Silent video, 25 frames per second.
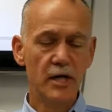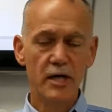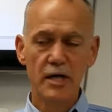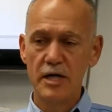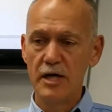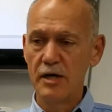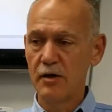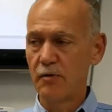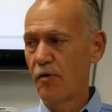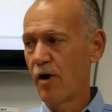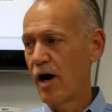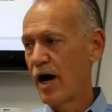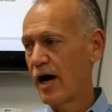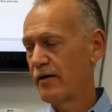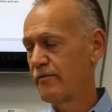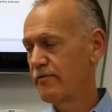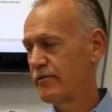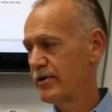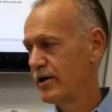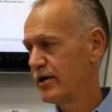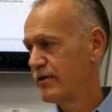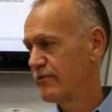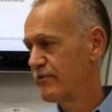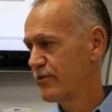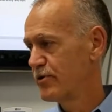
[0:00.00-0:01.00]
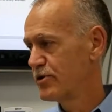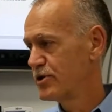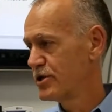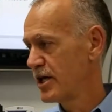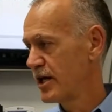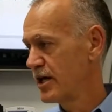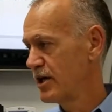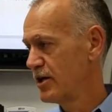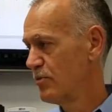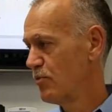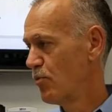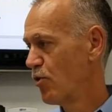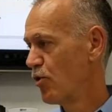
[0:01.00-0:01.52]
He arrived first
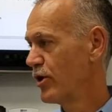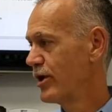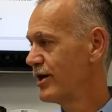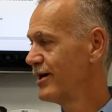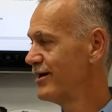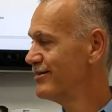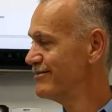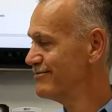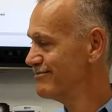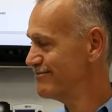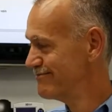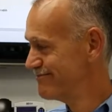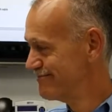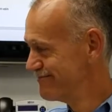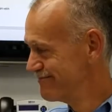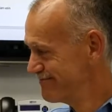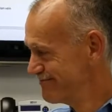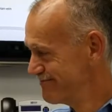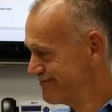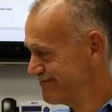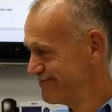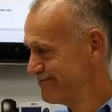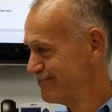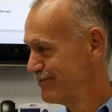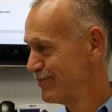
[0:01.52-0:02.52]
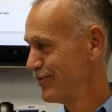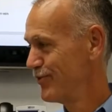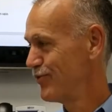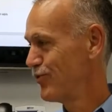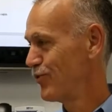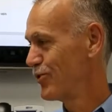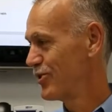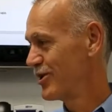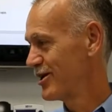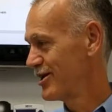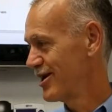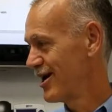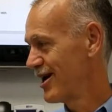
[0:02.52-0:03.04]
thing in the morning
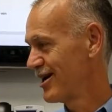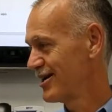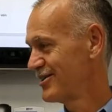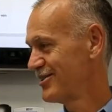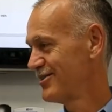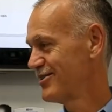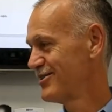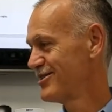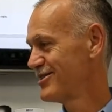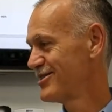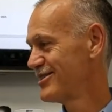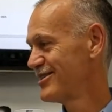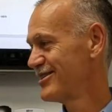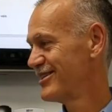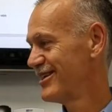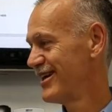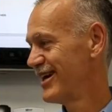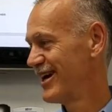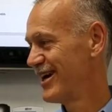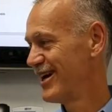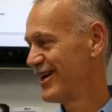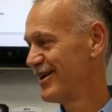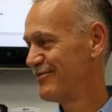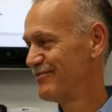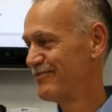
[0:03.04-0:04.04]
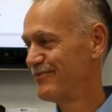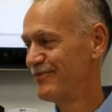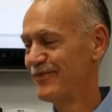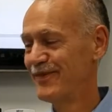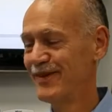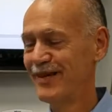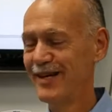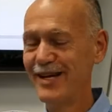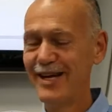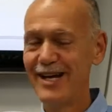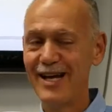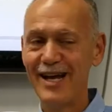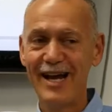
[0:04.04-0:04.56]
before the doctors
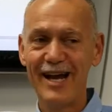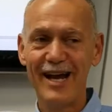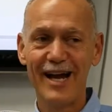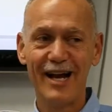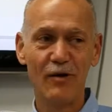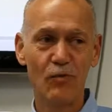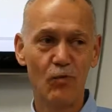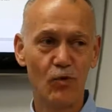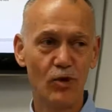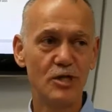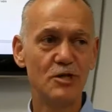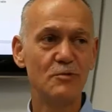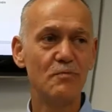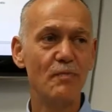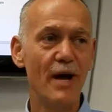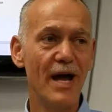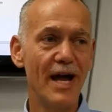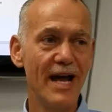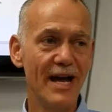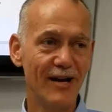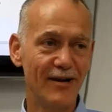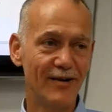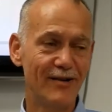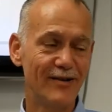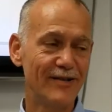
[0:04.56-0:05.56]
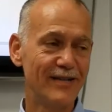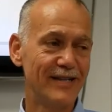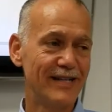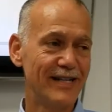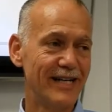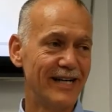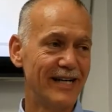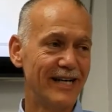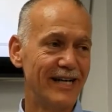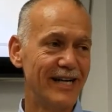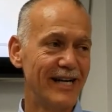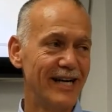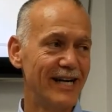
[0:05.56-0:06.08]
and was pale.
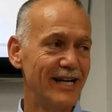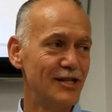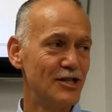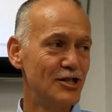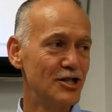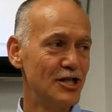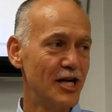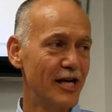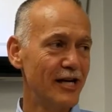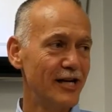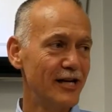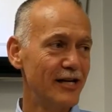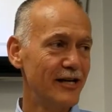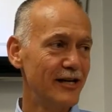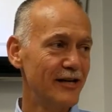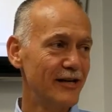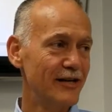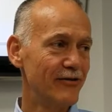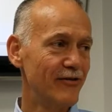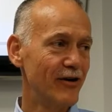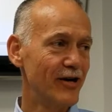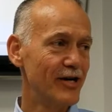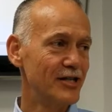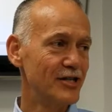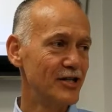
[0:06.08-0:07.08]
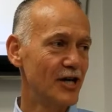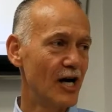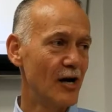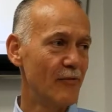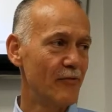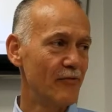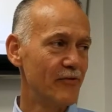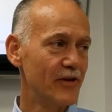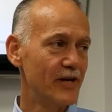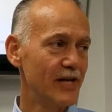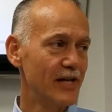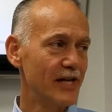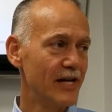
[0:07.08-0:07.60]
And Shayna did a great job
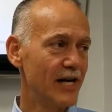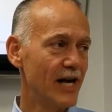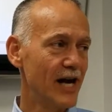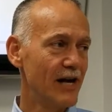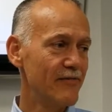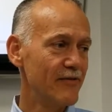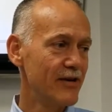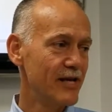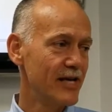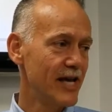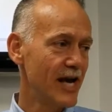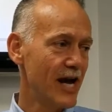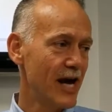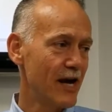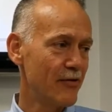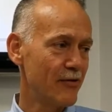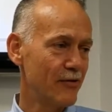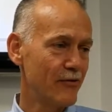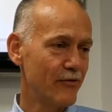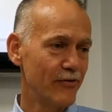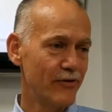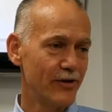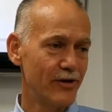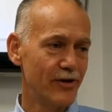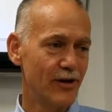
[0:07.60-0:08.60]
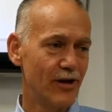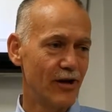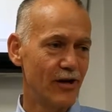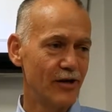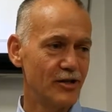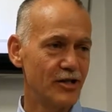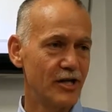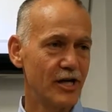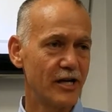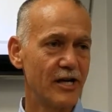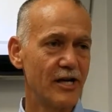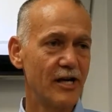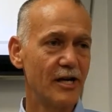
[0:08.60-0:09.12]
of getting an IV catheter in the dog,
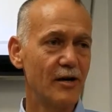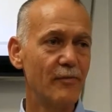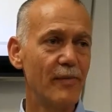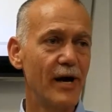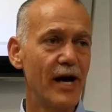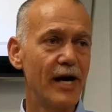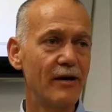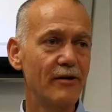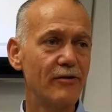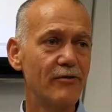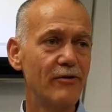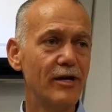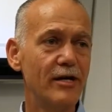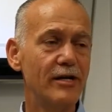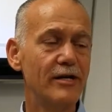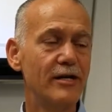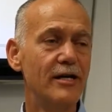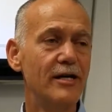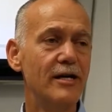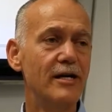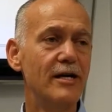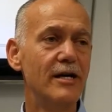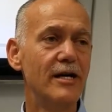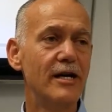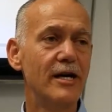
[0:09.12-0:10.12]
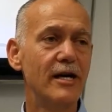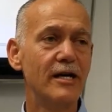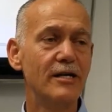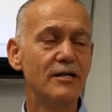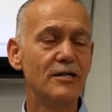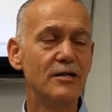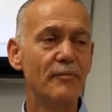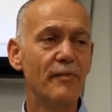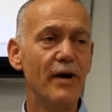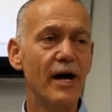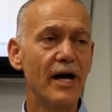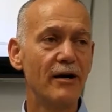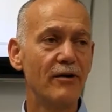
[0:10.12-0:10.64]
checking hematocrit.
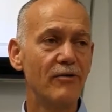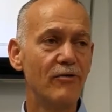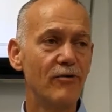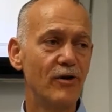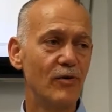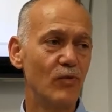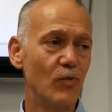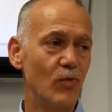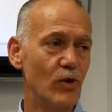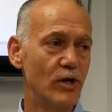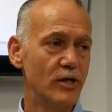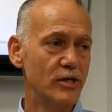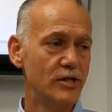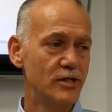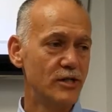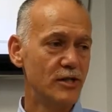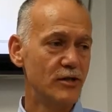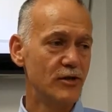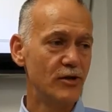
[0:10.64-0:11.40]
His hematocrit was